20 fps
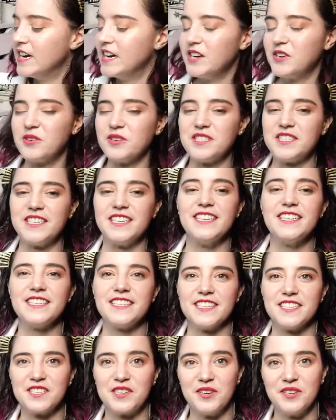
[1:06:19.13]
Christina
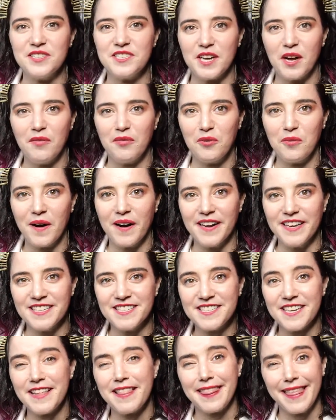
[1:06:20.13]
says, good
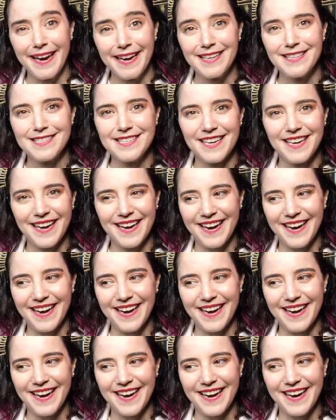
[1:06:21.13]
self-awareness. Thanks.